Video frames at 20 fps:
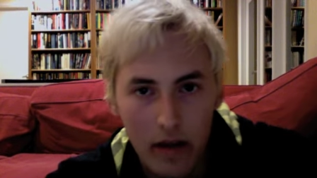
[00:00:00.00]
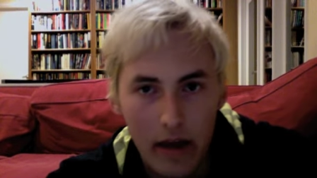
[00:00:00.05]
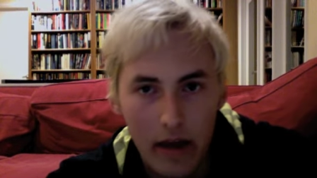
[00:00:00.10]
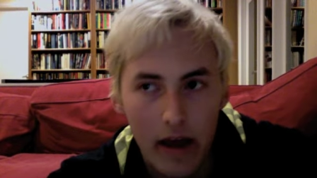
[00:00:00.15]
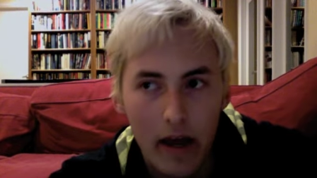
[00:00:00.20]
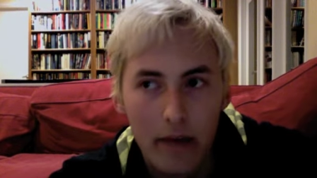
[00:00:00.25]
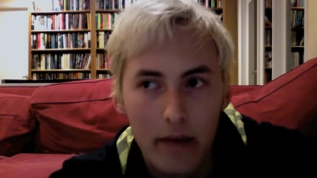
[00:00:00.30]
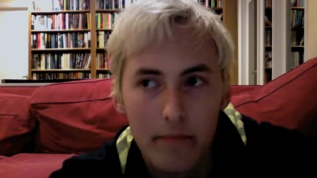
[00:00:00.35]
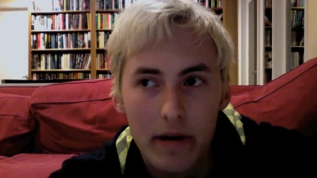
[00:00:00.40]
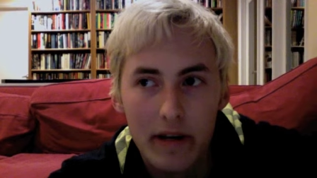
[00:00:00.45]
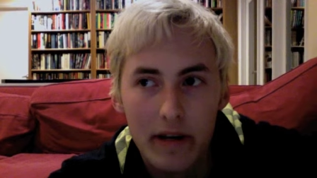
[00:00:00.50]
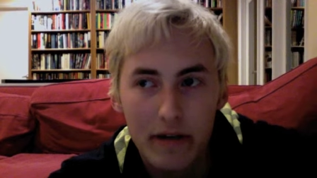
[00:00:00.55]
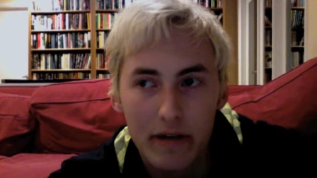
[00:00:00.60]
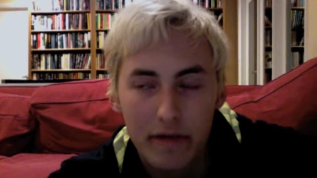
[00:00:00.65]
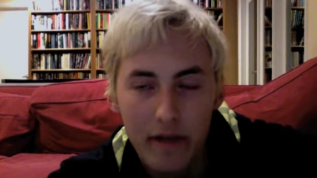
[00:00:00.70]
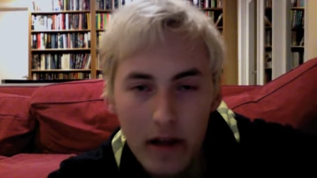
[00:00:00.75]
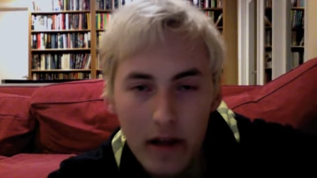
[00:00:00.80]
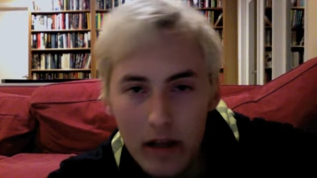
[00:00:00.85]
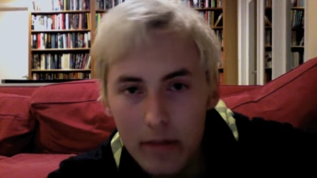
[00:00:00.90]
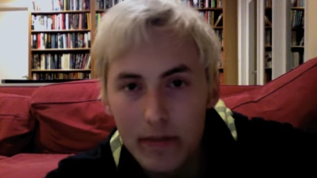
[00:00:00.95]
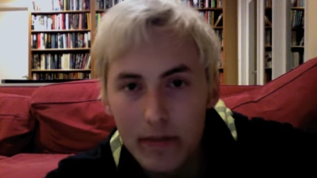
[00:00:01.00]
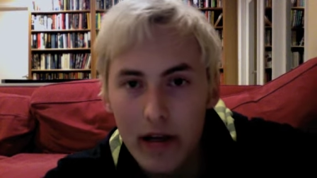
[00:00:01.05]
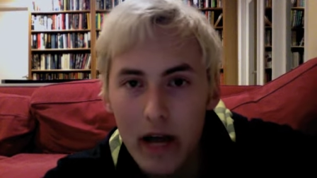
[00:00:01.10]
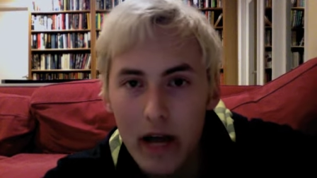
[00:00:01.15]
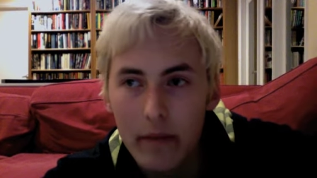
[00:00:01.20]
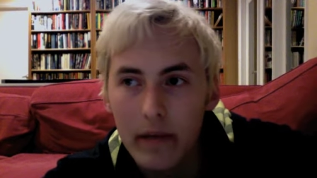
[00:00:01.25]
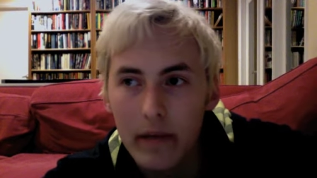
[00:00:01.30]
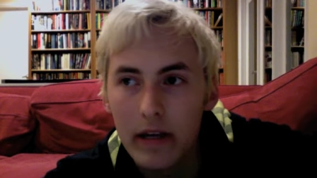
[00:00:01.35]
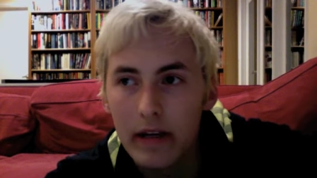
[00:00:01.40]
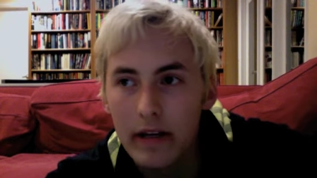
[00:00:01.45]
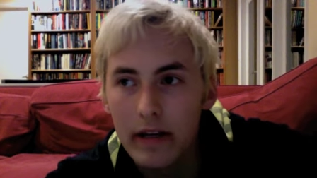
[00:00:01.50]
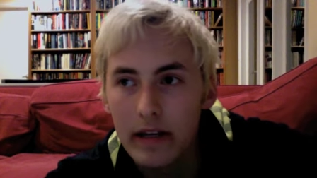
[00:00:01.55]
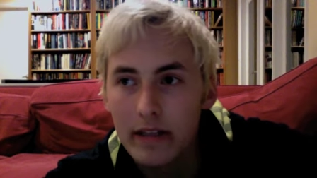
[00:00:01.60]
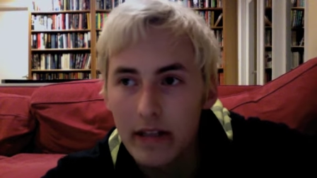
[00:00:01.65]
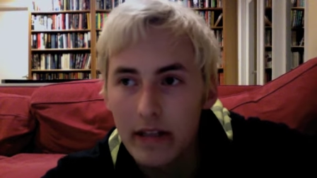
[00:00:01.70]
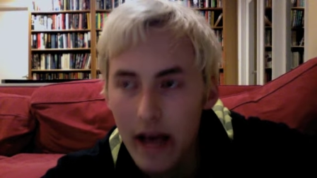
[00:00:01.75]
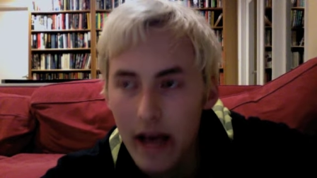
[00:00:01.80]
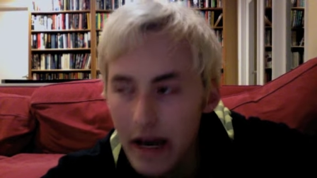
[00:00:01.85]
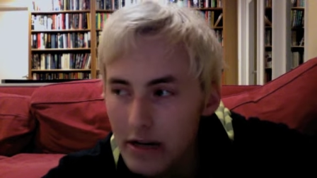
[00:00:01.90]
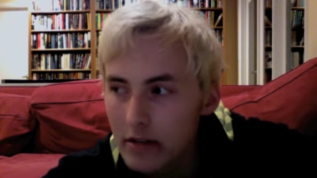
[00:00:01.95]
And by developed, I mean
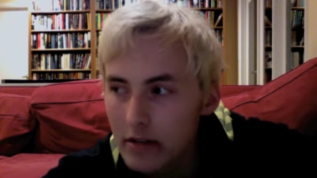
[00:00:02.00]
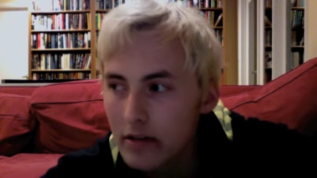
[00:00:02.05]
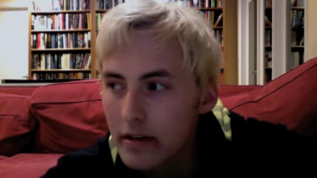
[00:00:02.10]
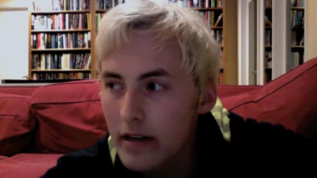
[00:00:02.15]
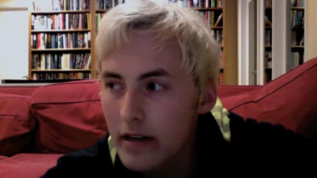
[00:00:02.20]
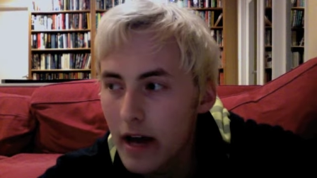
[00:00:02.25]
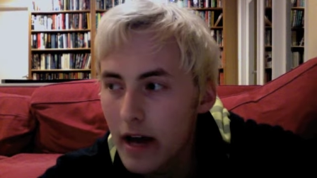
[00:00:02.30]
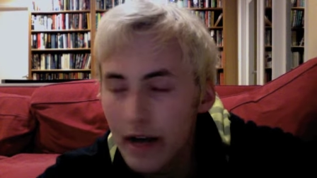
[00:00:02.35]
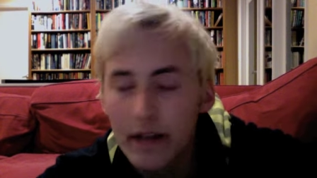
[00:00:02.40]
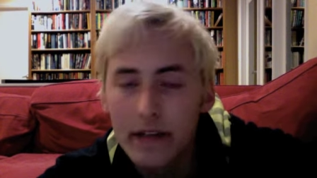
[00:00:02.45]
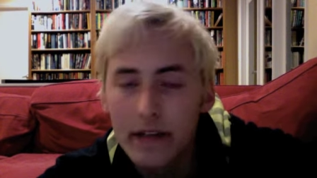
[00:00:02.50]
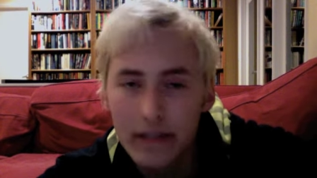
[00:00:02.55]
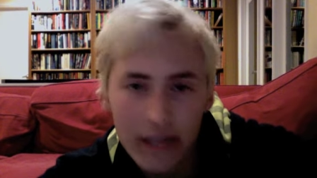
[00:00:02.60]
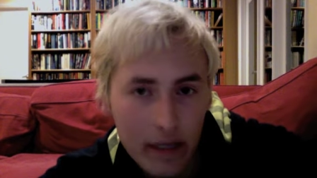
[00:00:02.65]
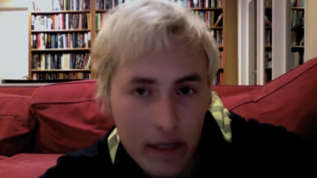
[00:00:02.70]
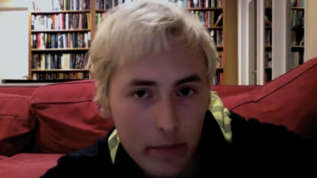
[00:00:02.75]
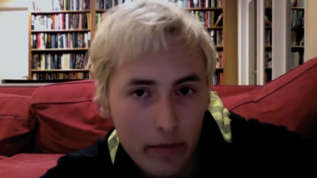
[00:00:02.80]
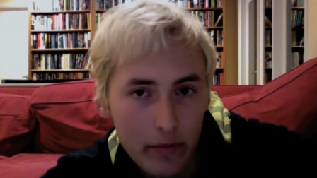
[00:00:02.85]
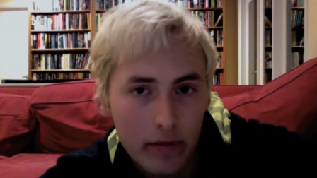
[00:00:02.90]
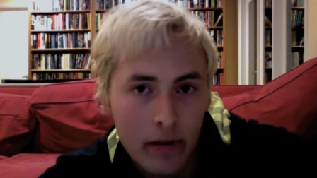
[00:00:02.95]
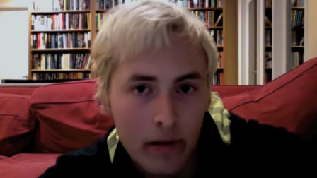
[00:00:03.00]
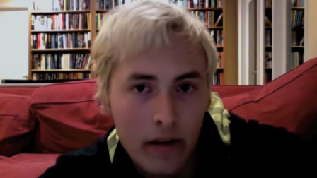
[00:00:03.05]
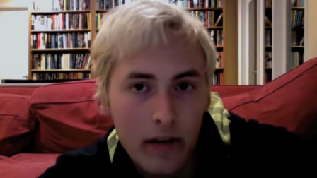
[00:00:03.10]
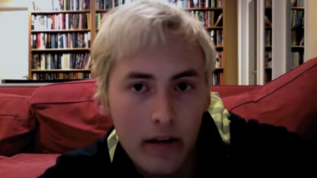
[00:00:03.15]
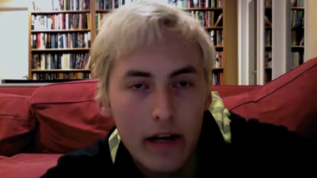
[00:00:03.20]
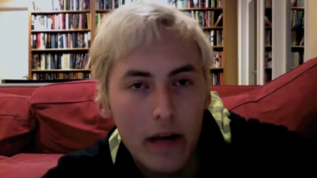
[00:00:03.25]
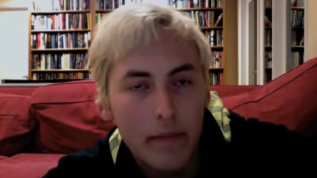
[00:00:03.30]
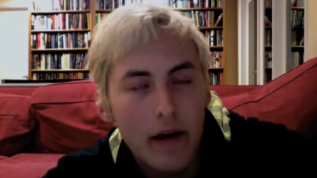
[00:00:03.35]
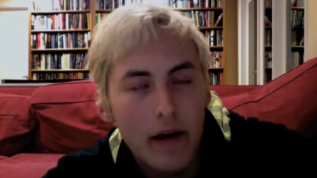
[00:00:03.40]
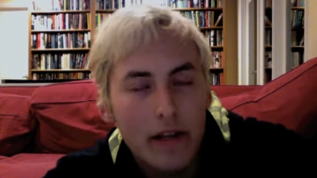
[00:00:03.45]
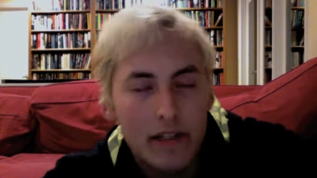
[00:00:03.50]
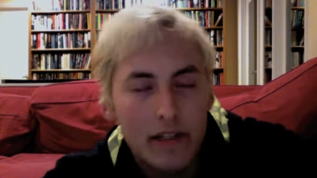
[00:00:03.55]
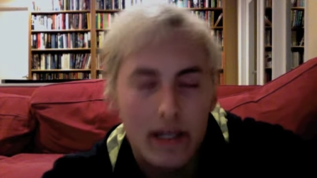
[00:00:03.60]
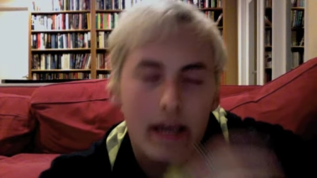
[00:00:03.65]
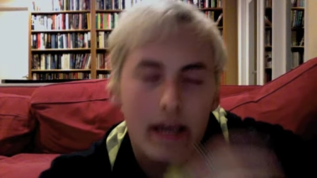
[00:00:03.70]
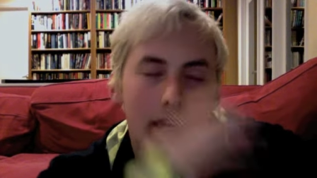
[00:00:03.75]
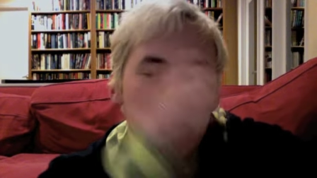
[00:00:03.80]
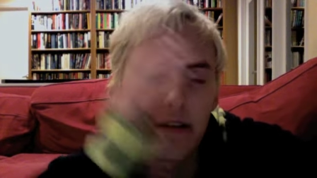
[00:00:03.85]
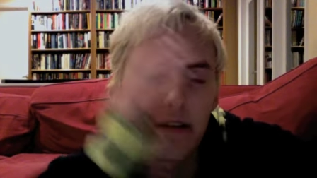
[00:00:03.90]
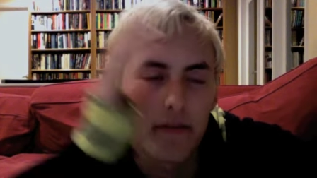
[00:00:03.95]
it's actually kind of deep. I'm not
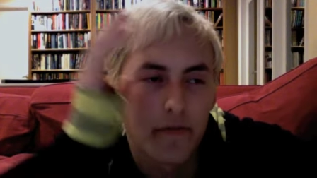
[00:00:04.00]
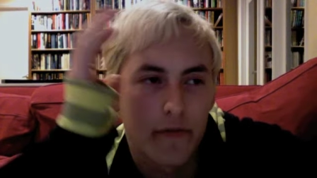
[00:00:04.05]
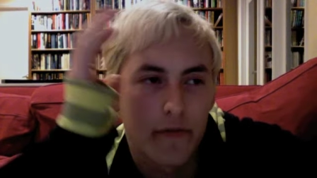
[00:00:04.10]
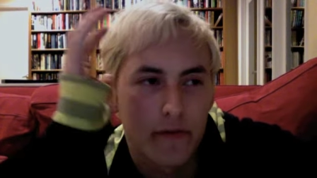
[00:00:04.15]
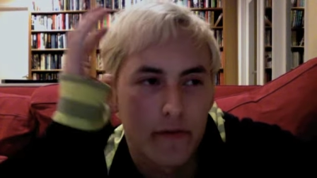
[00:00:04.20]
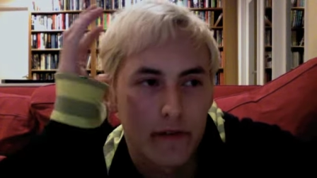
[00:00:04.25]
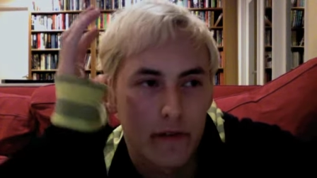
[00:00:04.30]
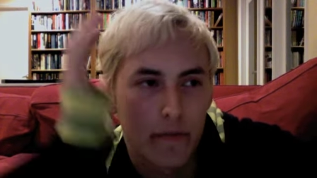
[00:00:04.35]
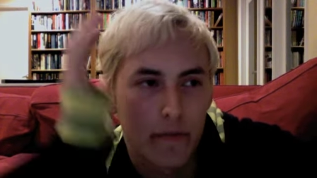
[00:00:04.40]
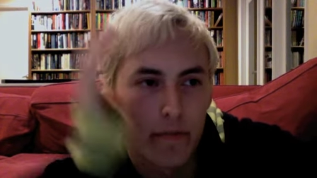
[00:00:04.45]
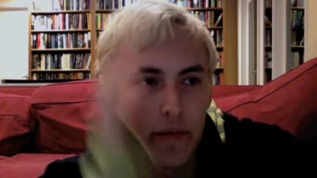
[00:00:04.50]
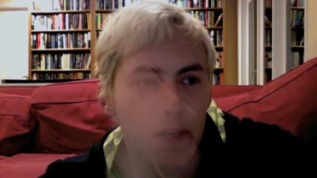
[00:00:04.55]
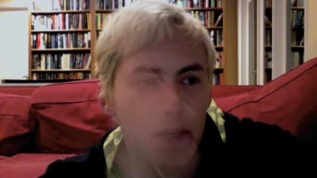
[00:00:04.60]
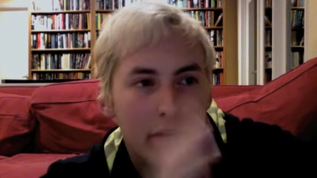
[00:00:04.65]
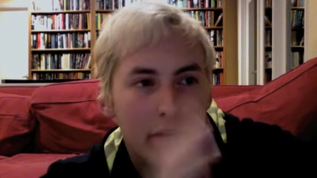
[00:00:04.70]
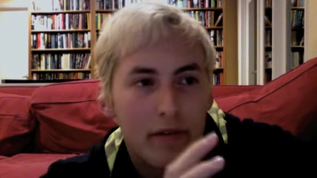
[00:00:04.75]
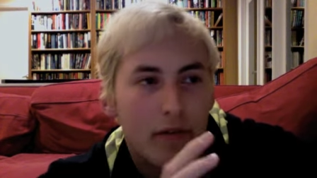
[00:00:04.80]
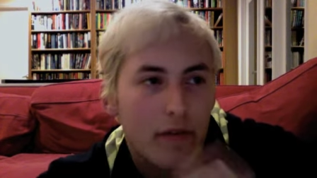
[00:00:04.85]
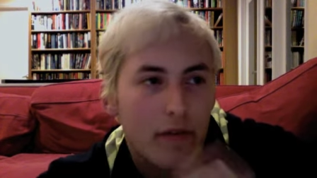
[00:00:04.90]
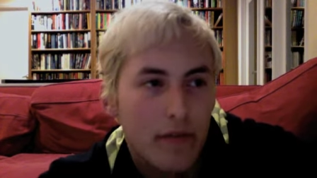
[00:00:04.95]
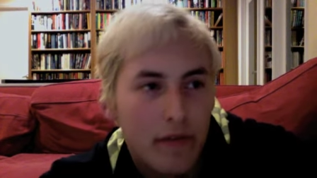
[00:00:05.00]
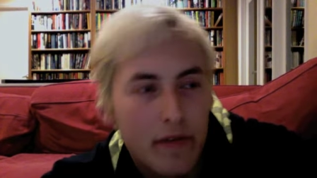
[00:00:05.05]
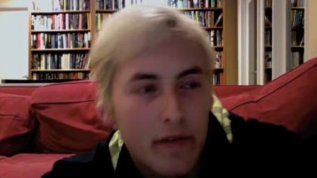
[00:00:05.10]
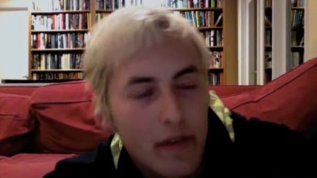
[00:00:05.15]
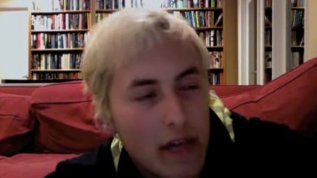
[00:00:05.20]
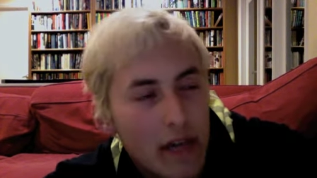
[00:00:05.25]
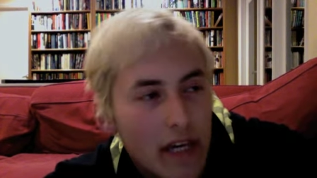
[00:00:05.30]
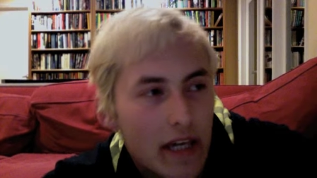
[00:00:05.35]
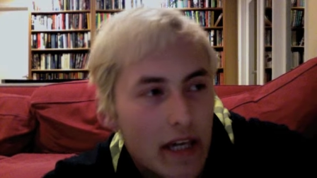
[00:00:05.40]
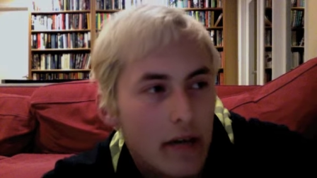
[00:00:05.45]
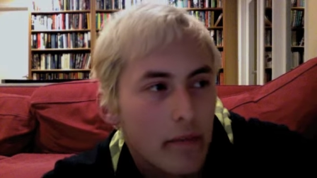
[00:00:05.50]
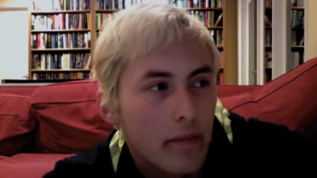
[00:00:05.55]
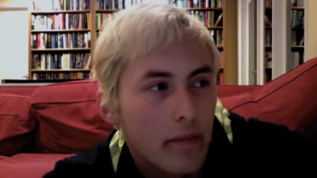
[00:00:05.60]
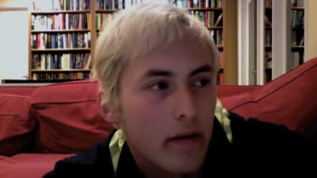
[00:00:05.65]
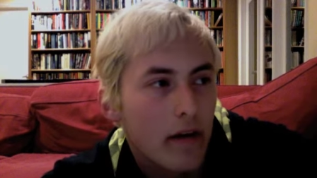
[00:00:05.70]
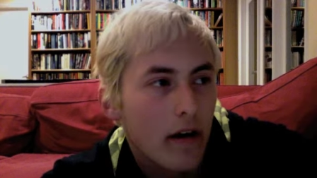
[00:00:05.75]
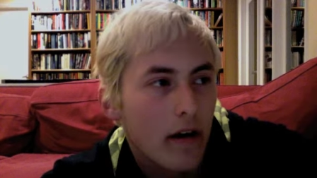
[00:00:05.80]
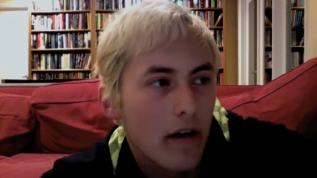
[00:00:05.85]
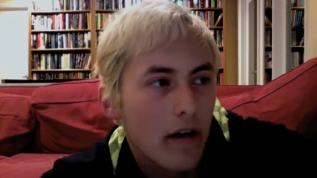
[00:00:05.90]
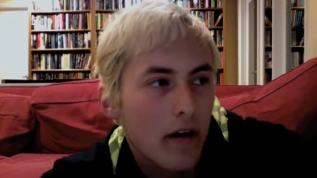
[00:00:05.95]
saying there's a big theme
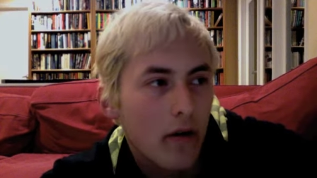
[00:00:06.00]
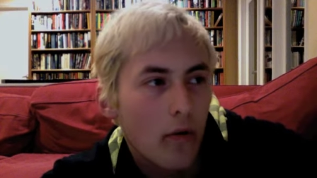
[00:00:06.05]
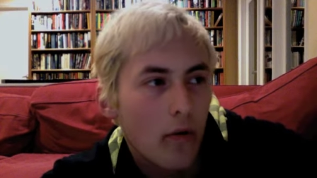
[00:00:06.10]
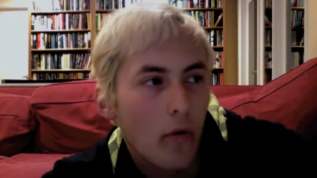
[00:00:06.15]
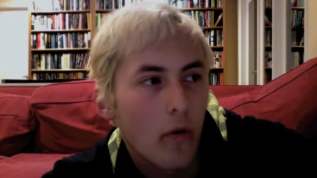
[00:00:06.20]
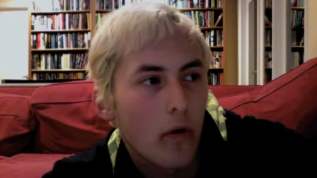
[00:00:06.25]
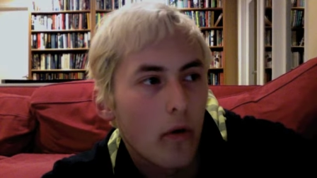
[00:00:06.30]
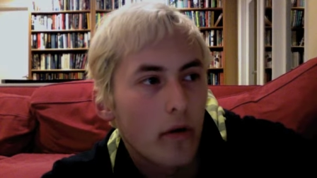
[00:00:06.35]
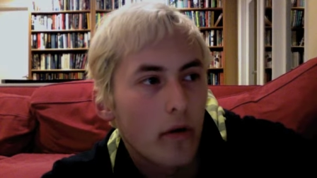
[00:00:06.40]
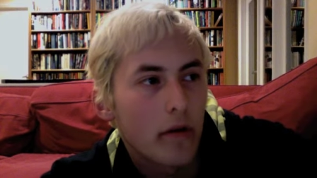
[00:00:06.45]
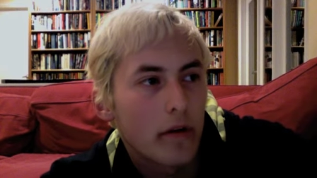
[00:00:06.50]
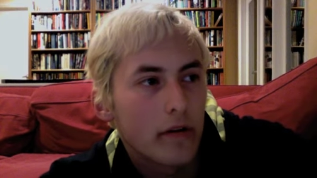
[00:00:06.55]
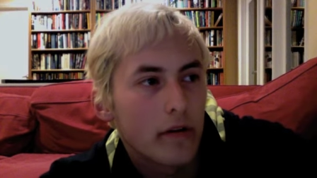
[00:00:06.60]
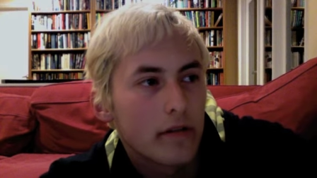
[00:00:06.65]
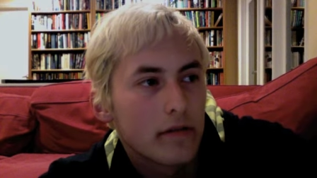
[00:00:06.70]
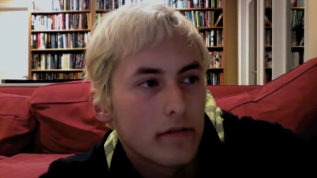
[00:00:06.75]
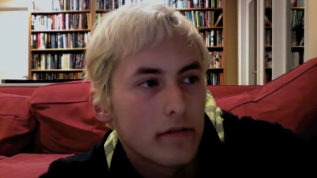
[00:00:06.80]
or,